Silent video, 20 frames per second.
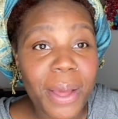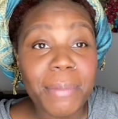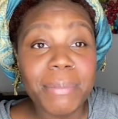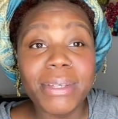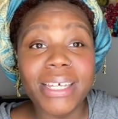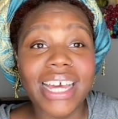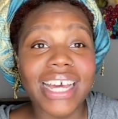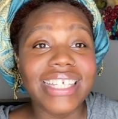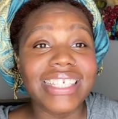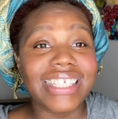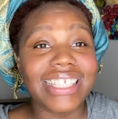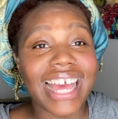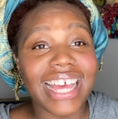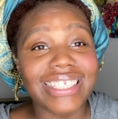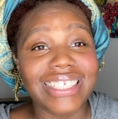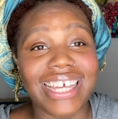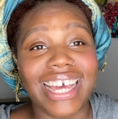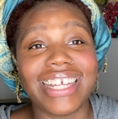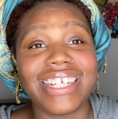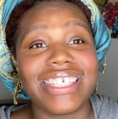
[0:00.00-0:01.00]
Because
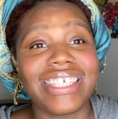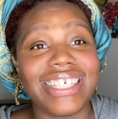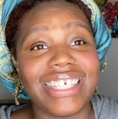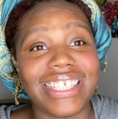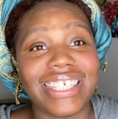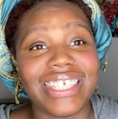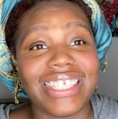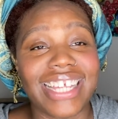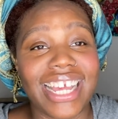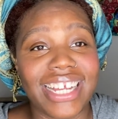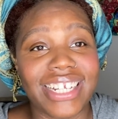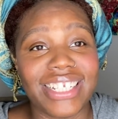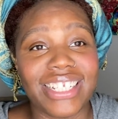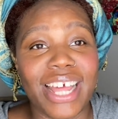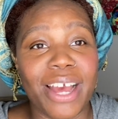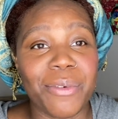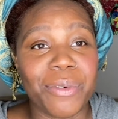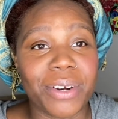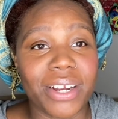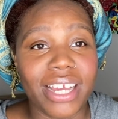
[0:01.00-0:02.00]
that's honestly the stage
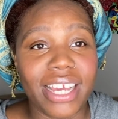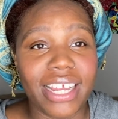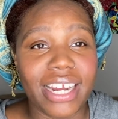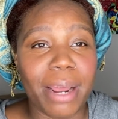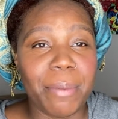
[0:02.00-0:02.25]
that we're in.